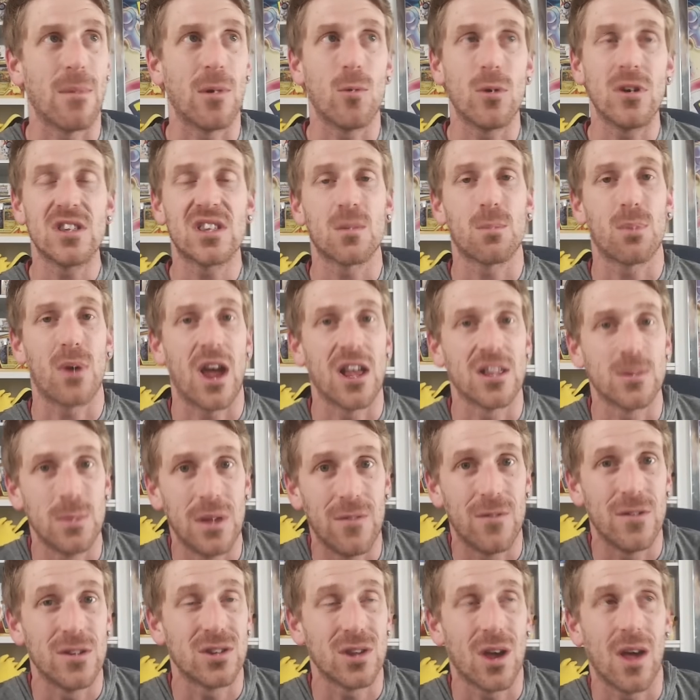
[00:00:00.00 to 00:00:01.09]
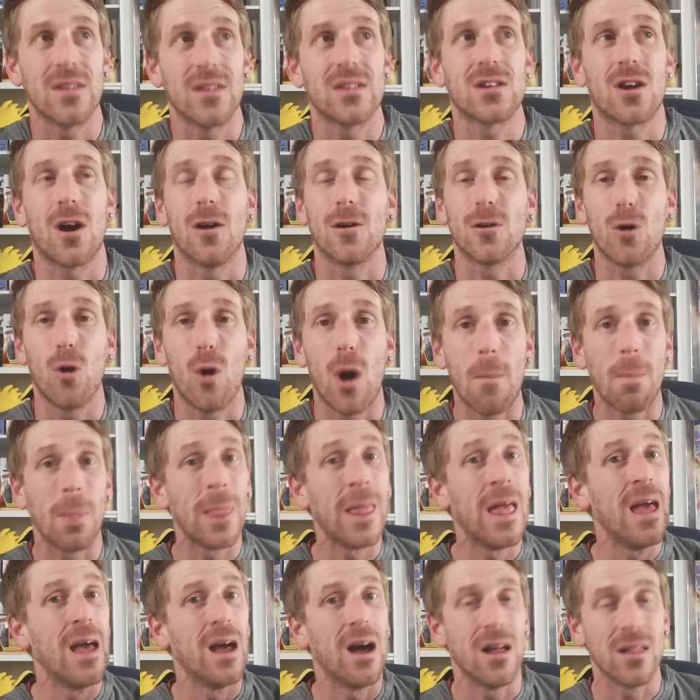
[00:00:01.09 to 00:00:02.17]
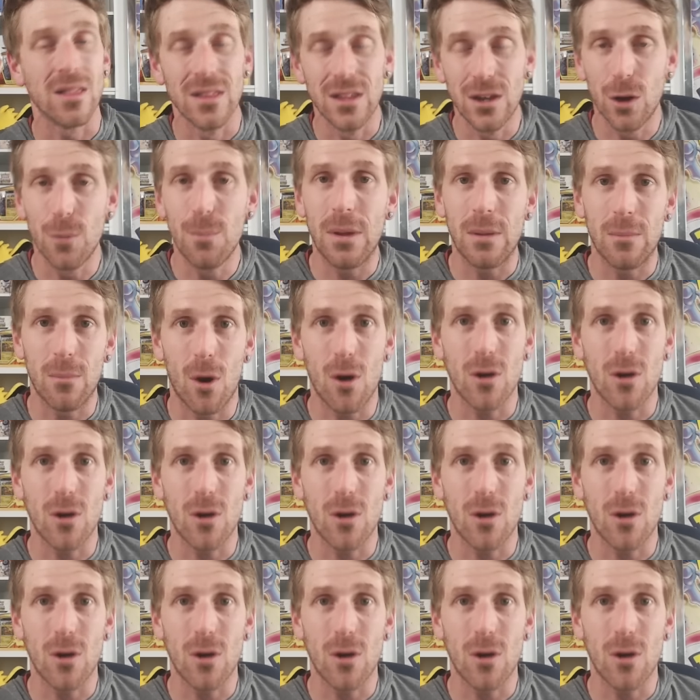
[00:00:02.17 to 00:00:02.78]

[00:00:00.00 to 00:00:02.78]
It wouldn't surprise me if you saw this card go up a little bit more,